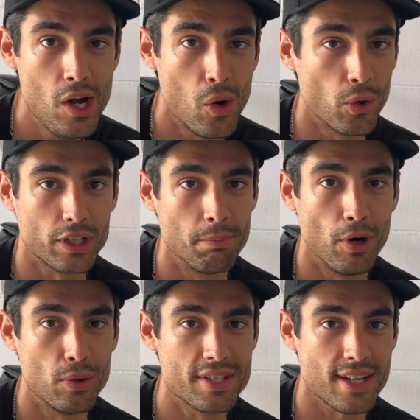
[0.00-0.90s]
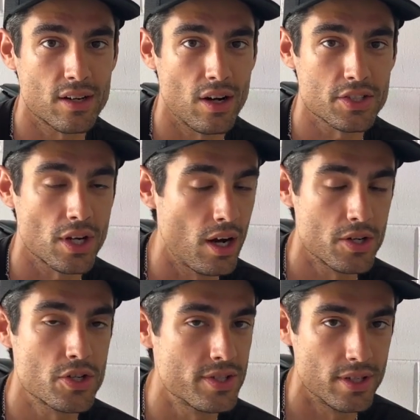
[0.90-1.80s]
or components that cost
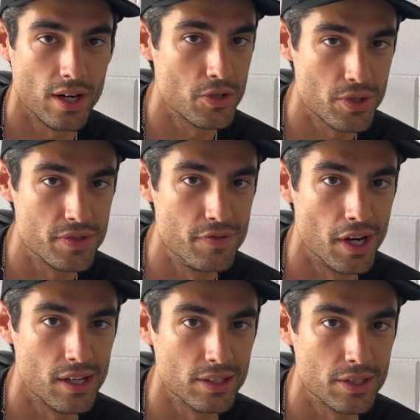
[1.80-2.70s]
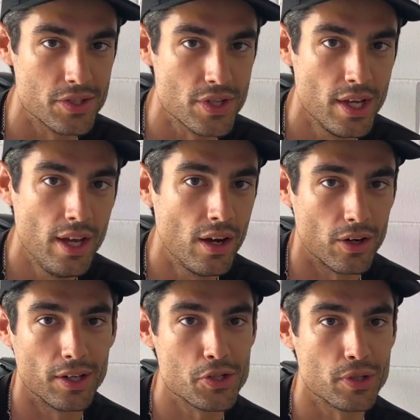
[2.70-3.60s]
hundreds and hundreds of dollars
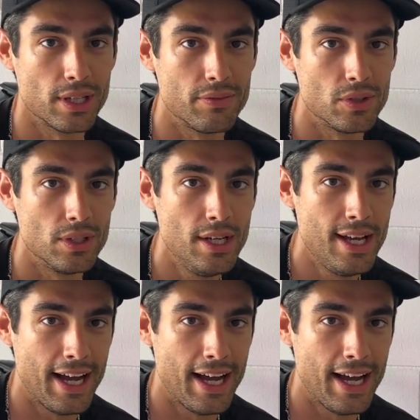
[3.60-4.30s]
are entry level.